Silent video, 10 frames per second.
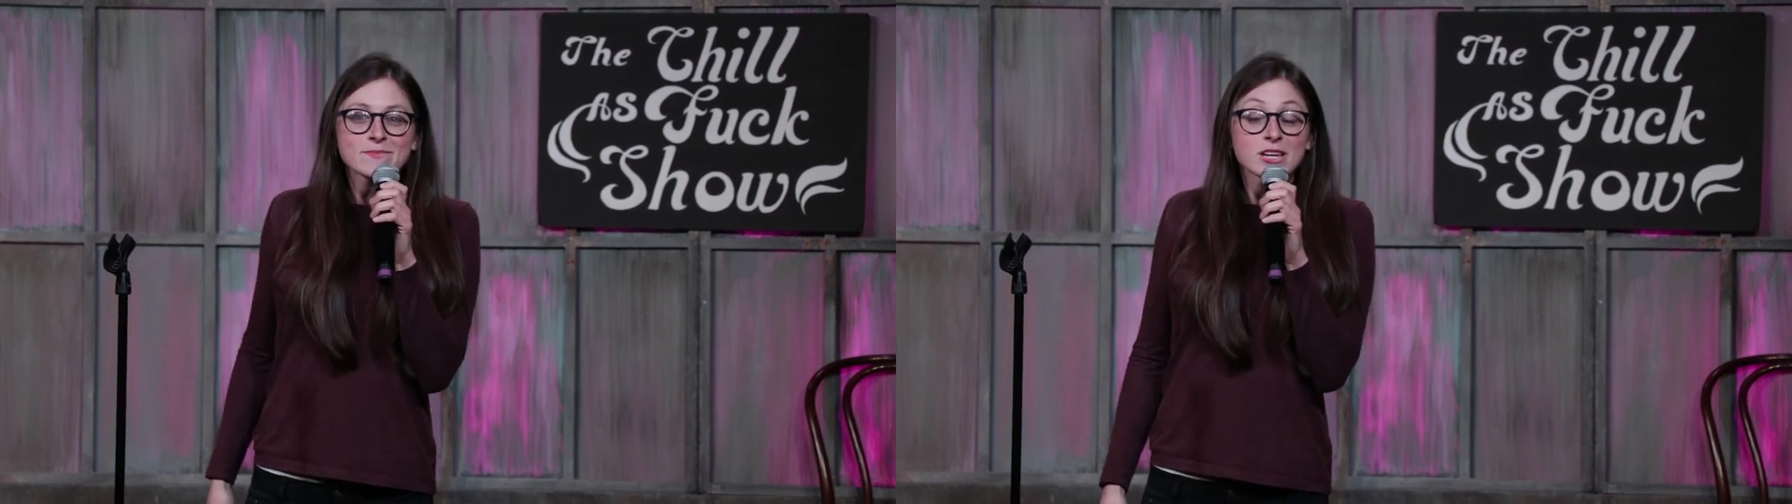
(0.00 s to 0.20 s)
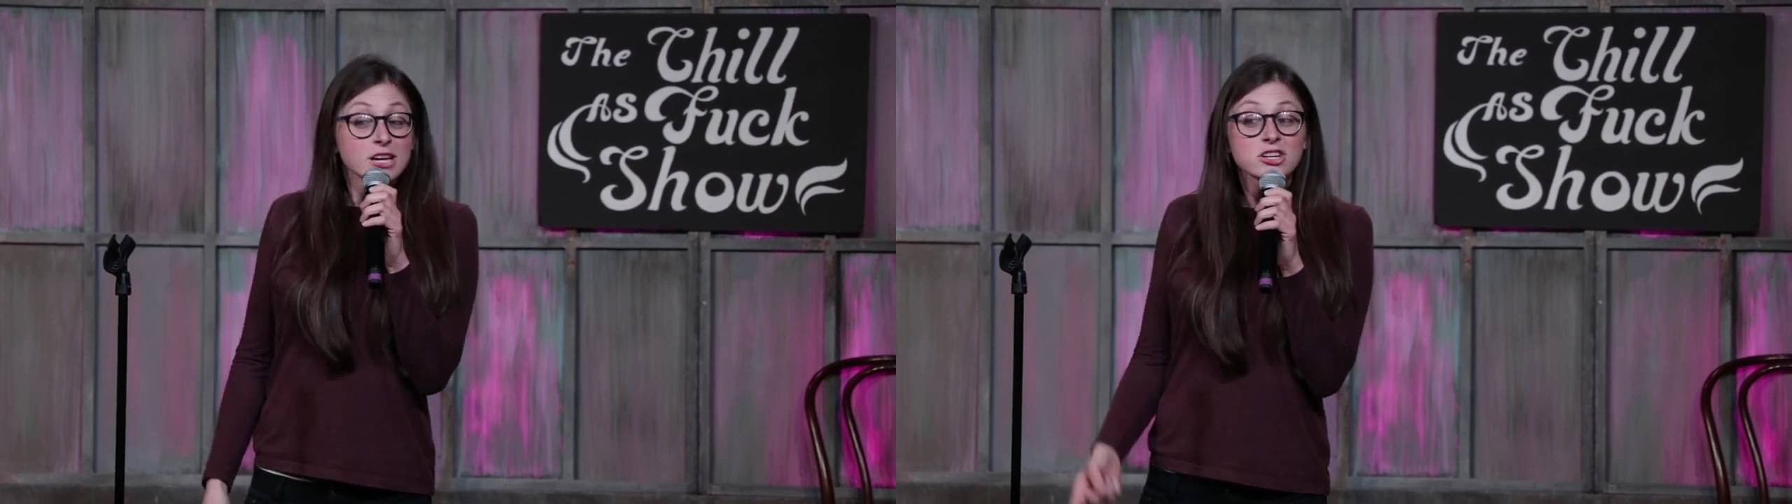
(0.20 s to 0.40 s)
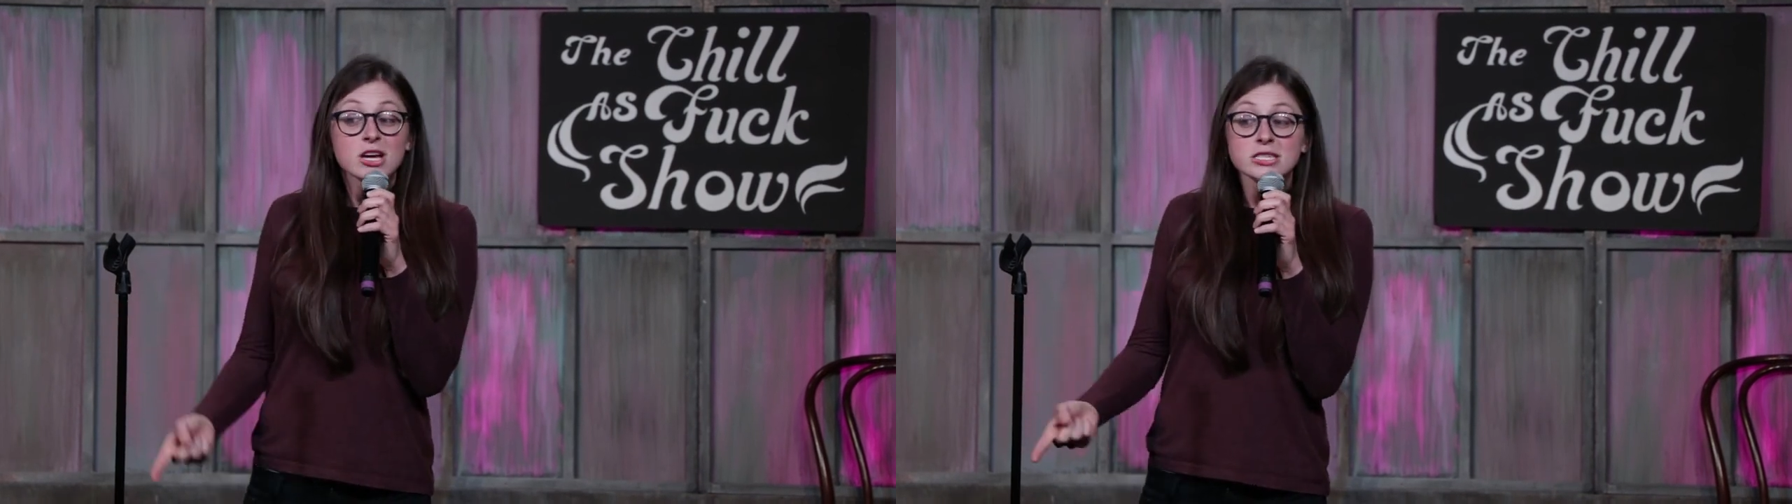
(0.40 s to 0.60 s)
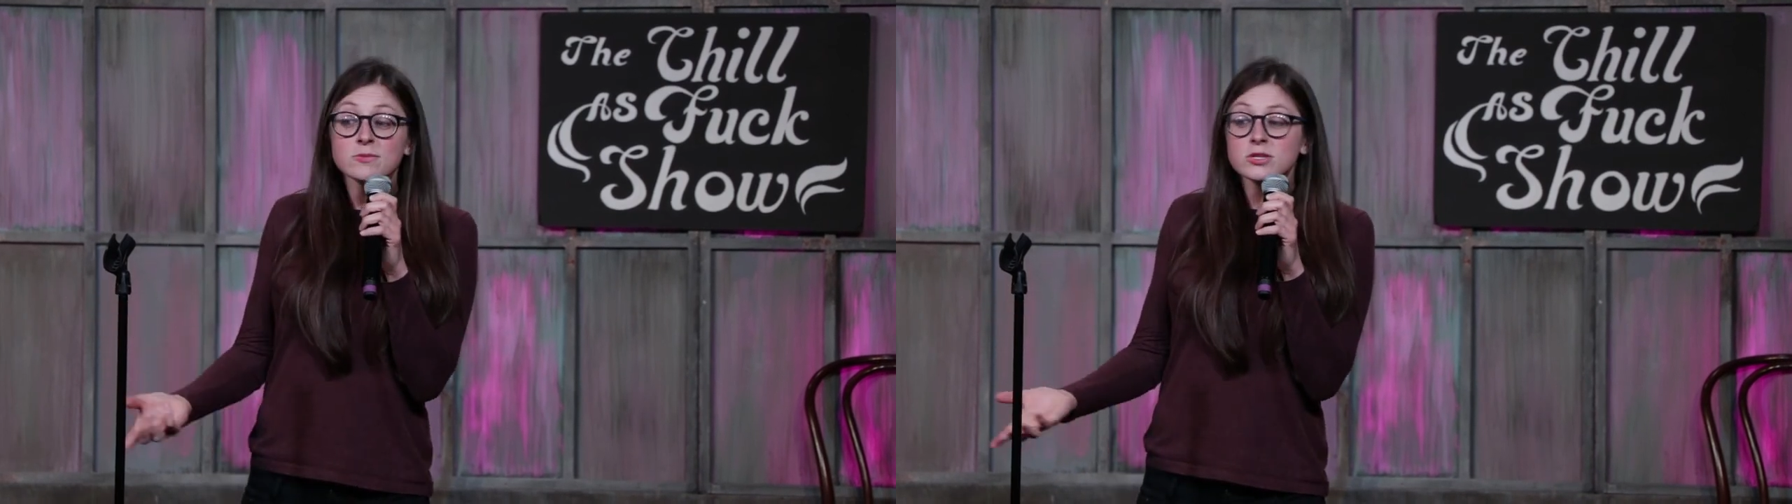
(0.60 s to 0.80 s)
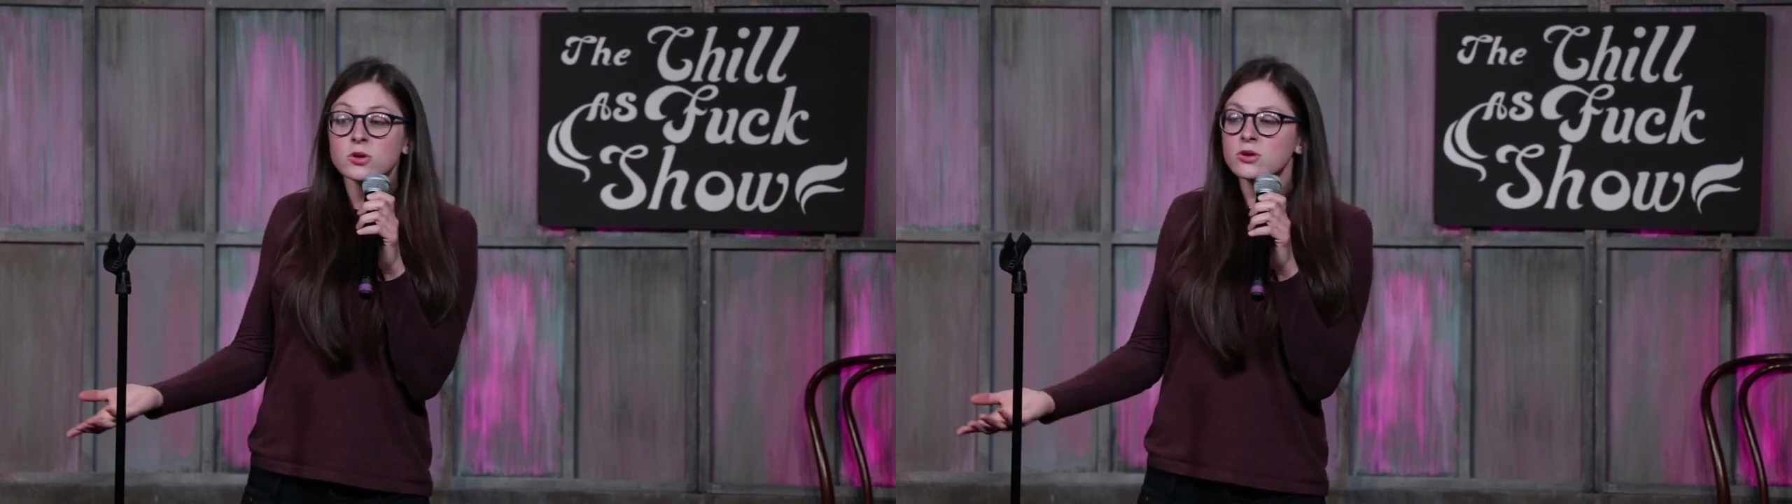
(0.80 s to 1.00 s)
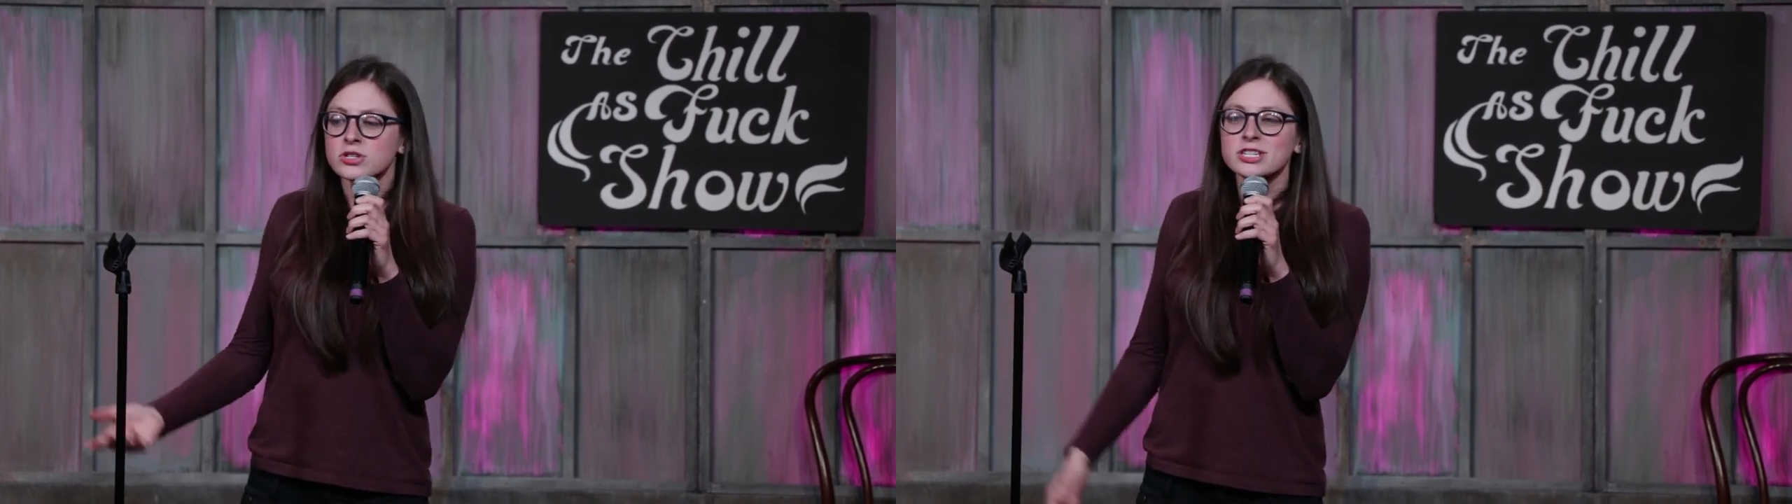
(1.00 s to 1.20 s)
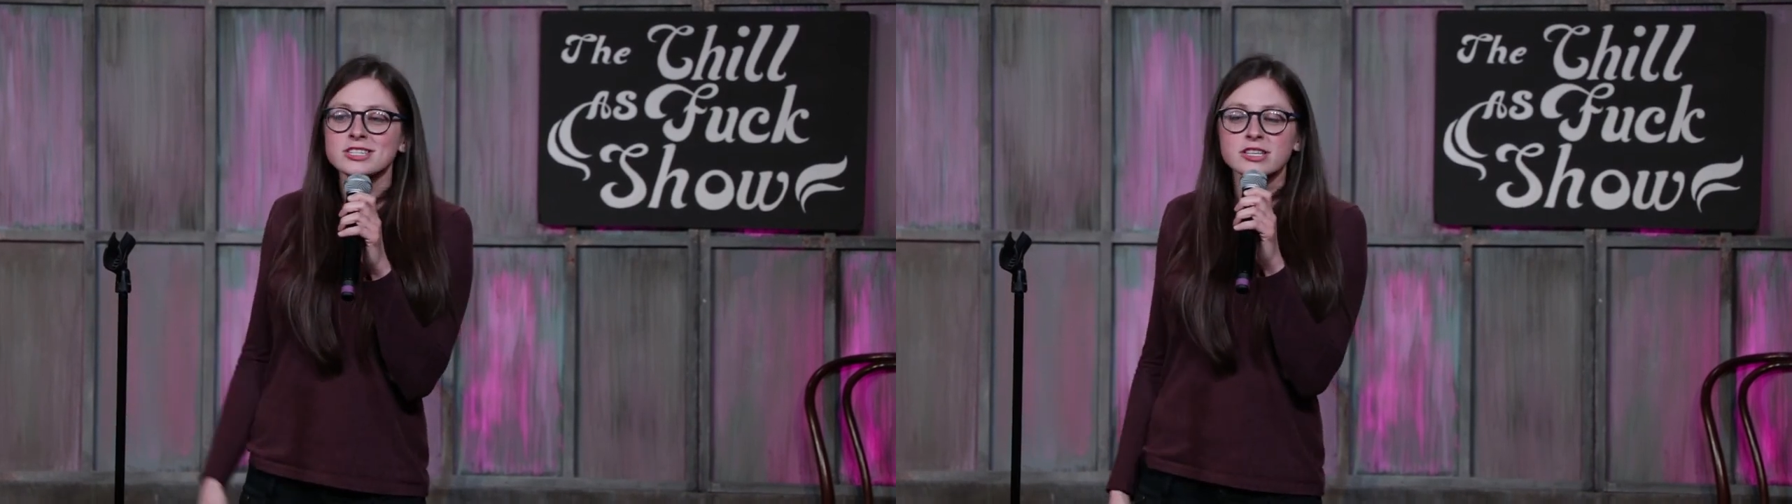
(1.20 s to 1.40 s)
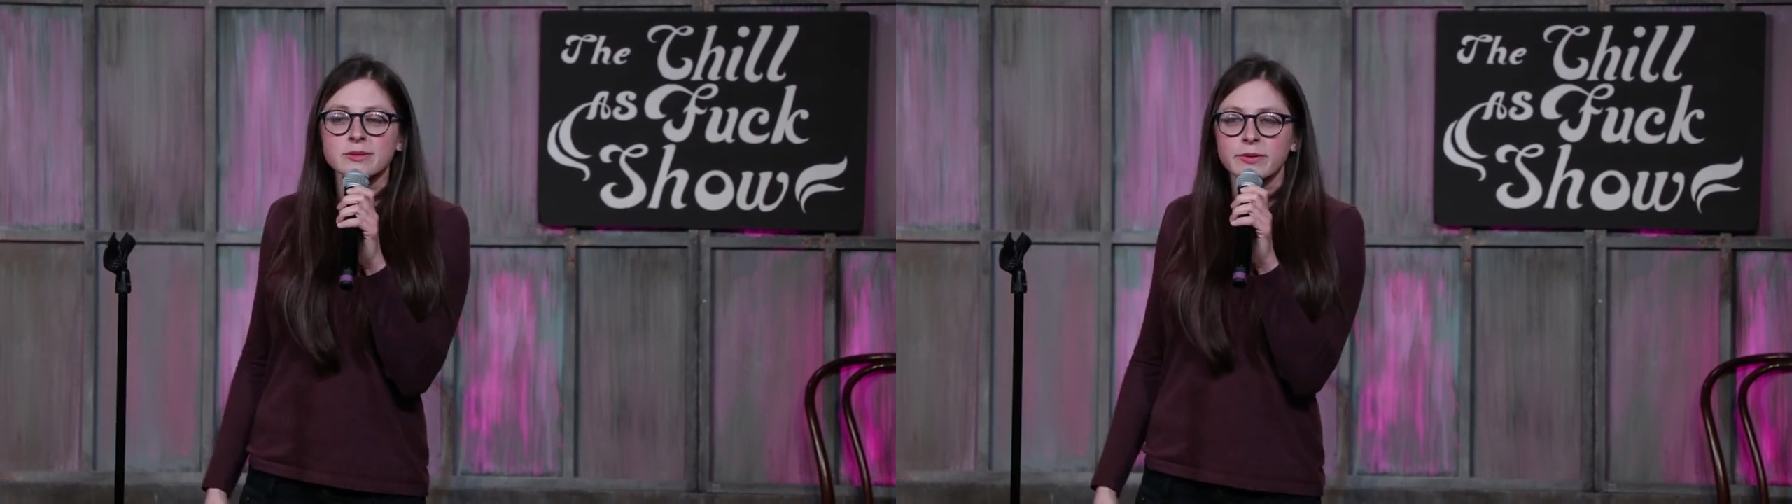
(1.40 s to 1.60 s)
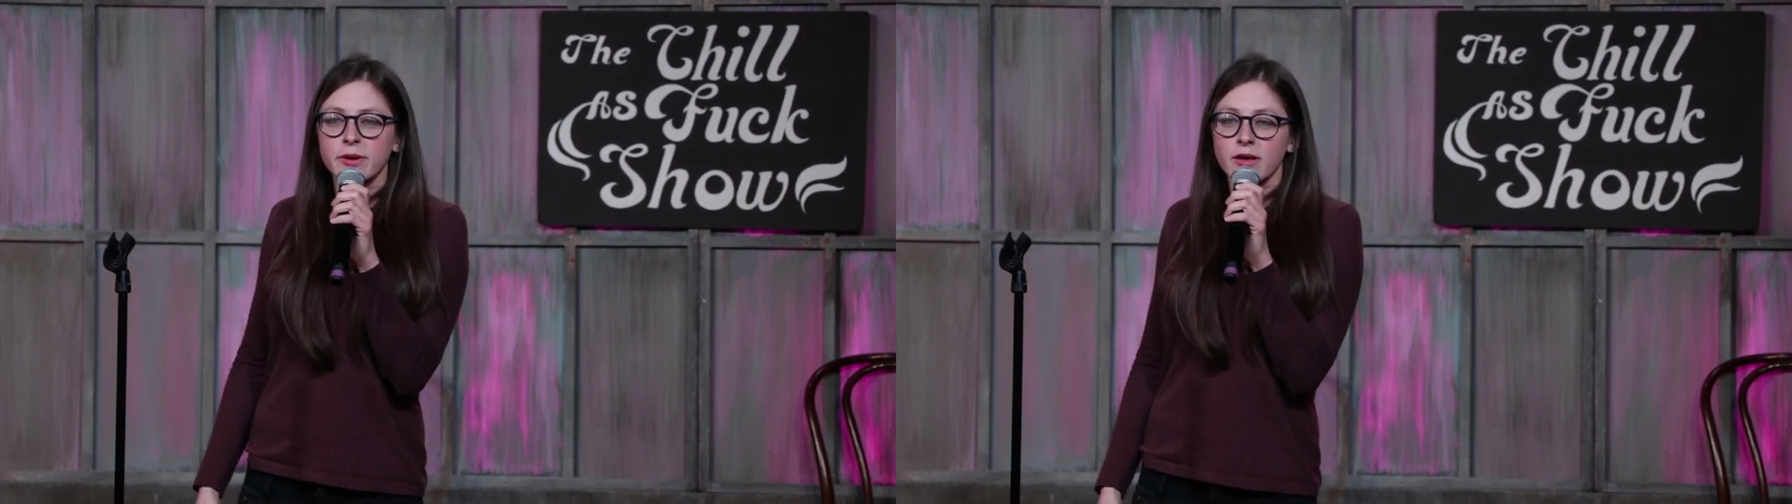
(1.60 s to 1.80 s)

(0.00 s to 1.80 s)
And Jocelyn was cool. She just looked at me and